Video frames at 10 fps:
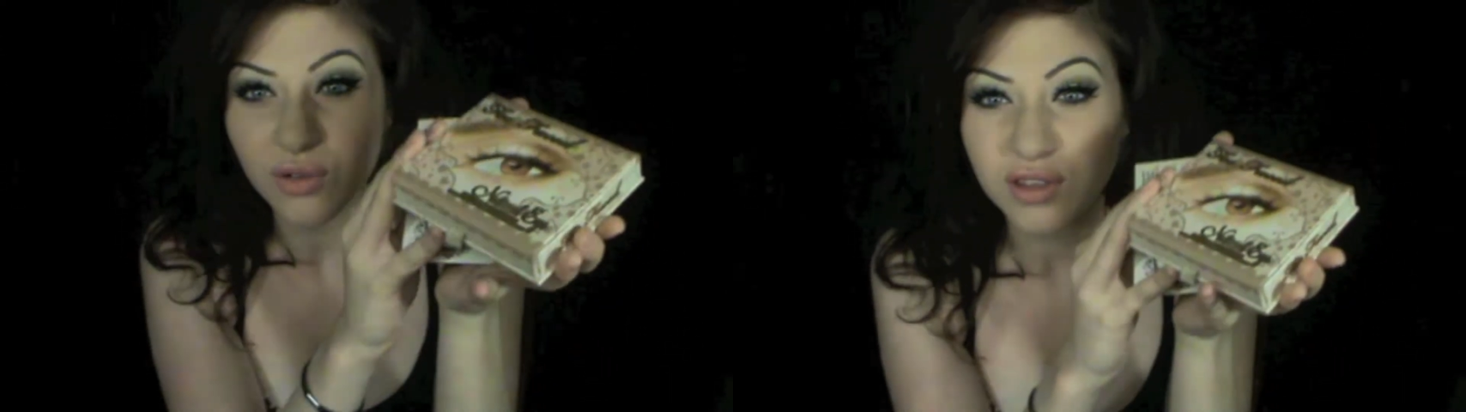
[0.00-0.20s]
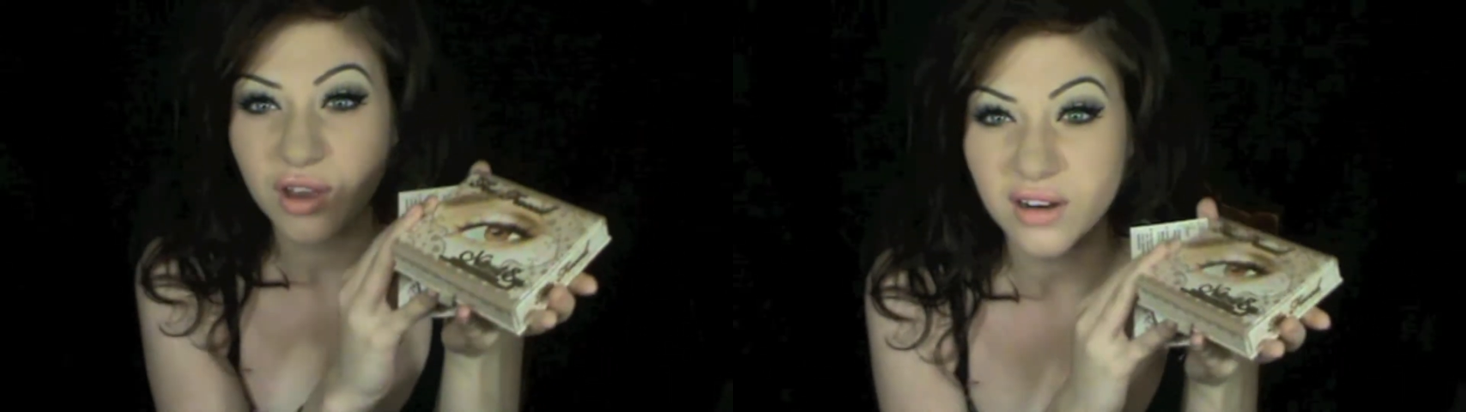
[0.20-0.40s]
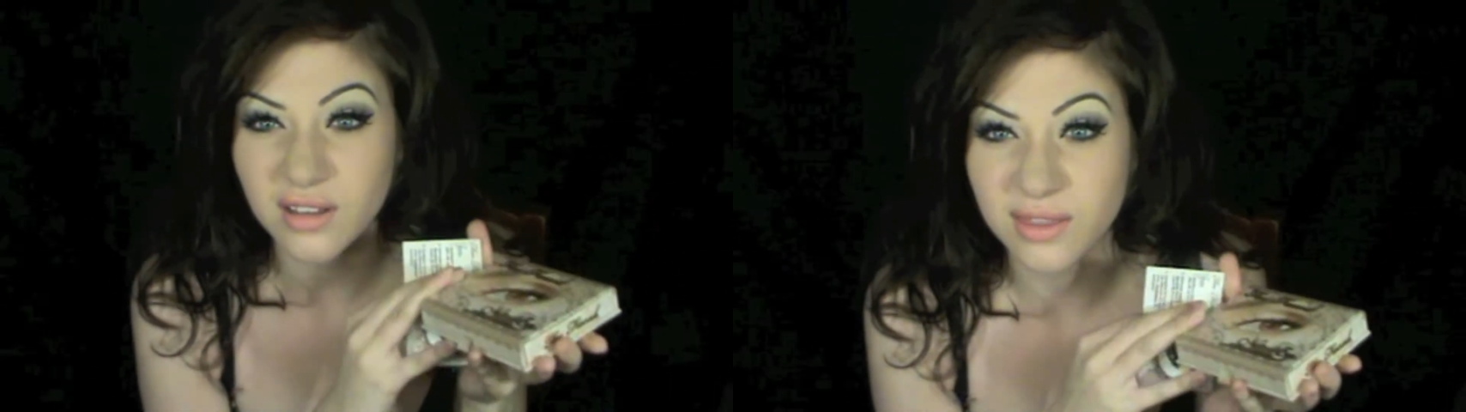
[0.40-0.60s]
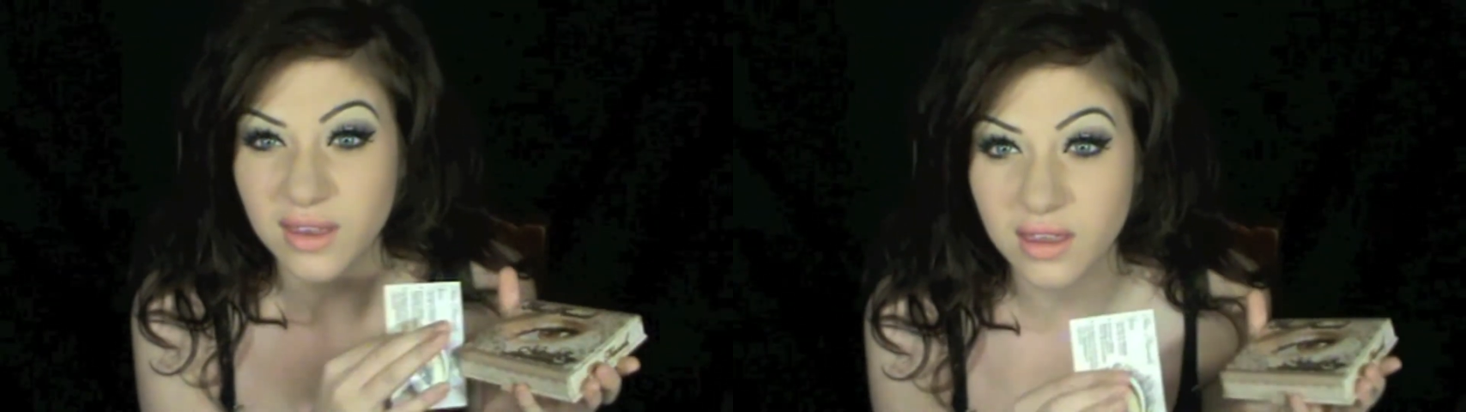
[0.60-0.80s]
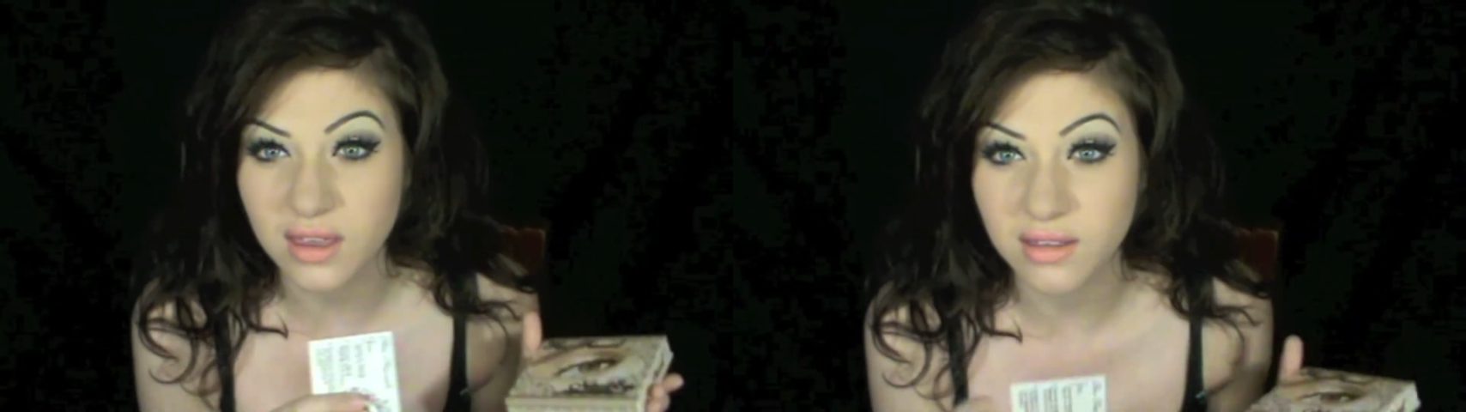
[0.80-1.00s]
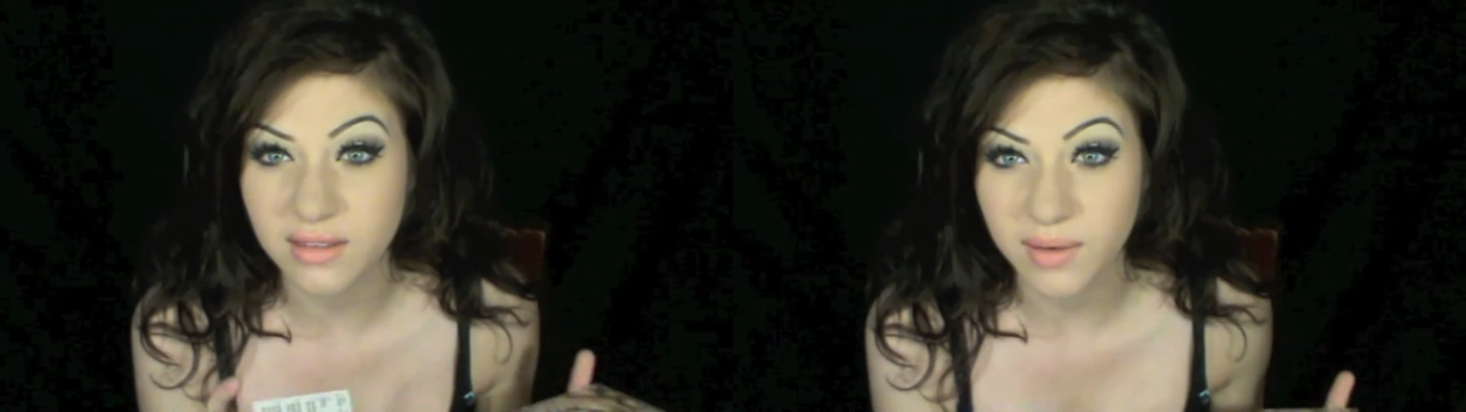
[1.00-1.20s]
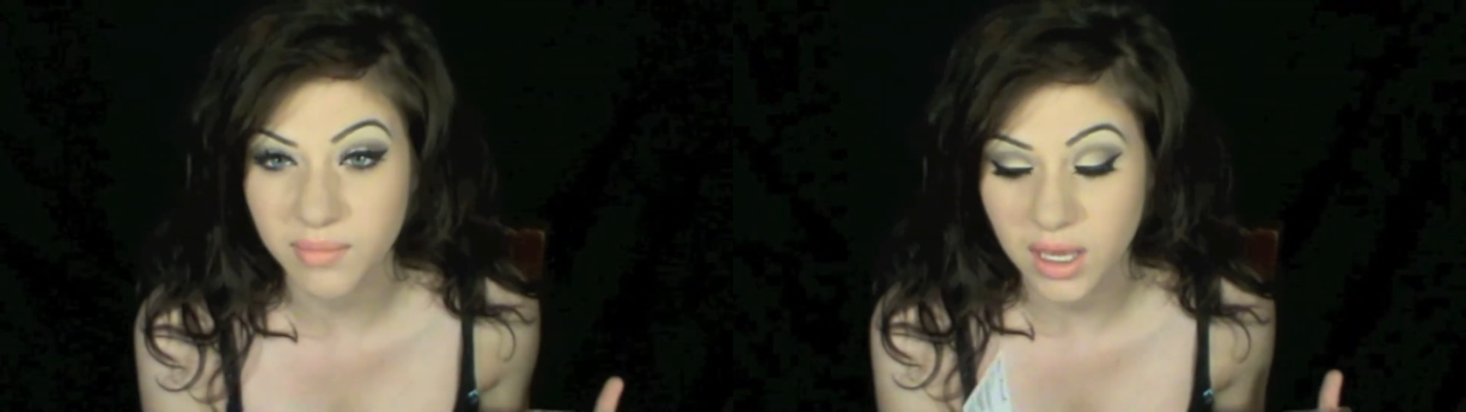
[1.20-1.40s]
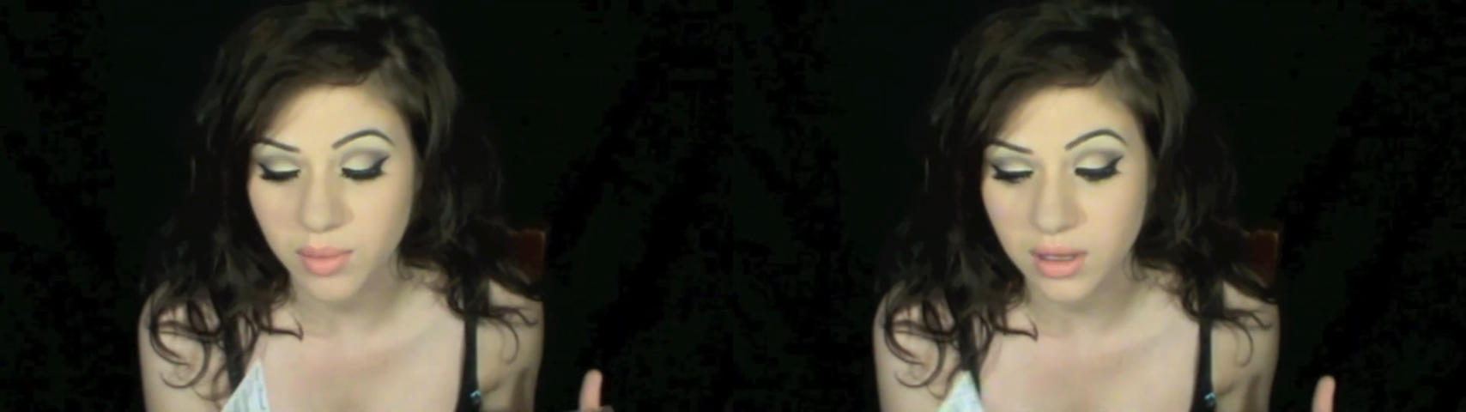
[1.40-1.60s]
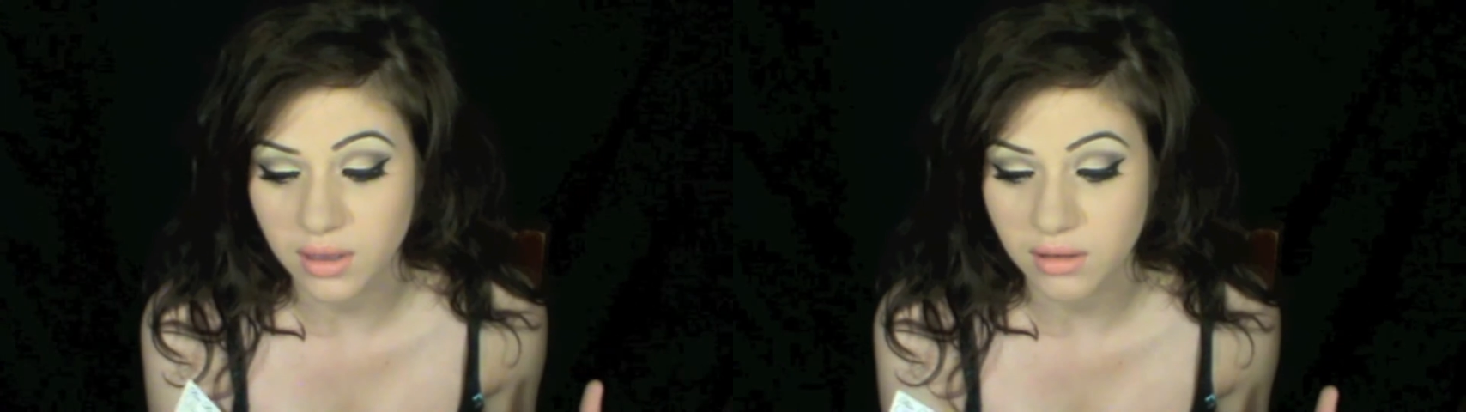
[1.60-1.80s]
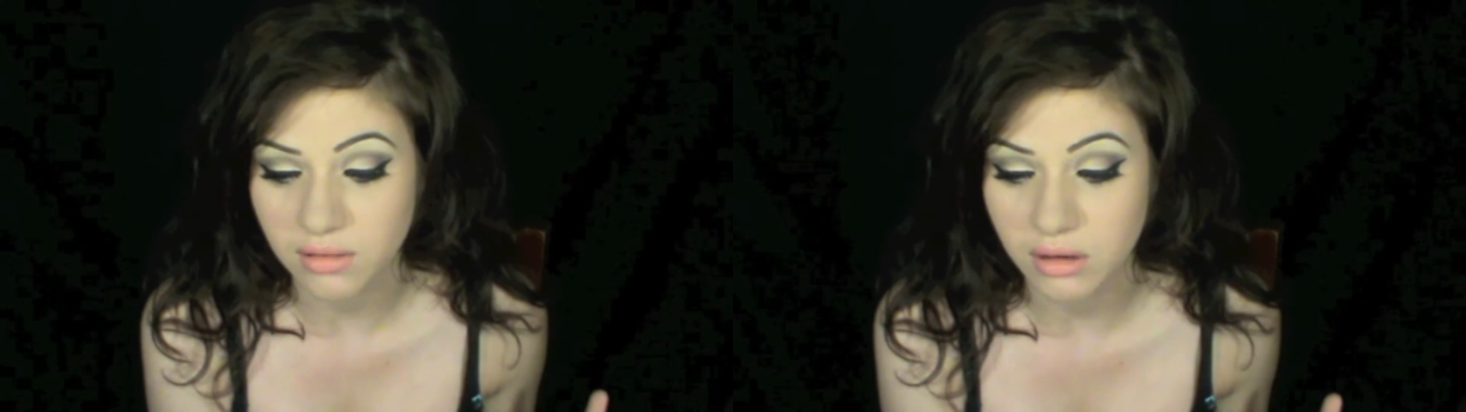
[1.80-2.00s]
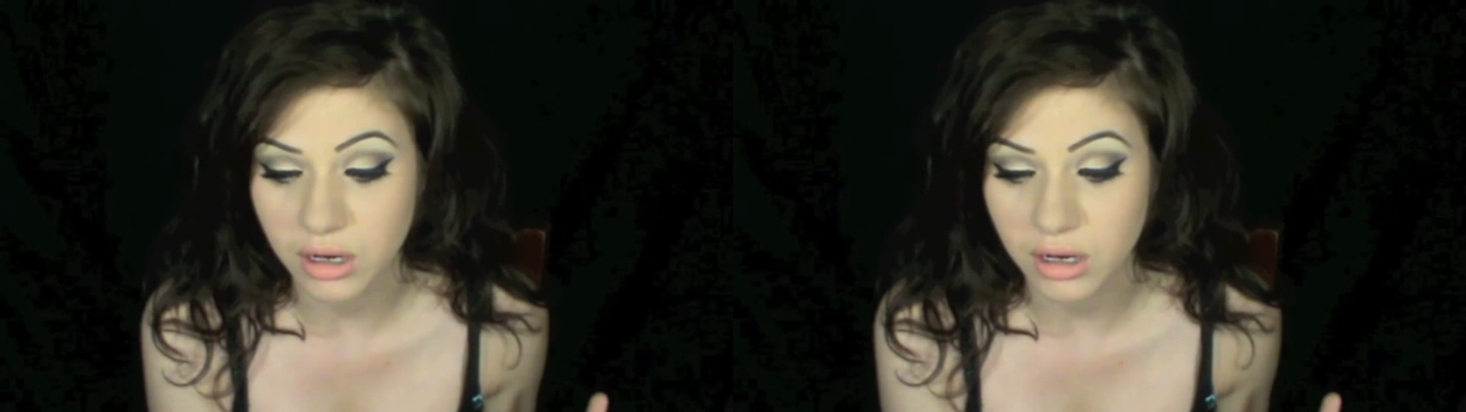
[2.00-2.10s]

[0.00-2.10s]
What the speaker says: was kind of thinking that maybe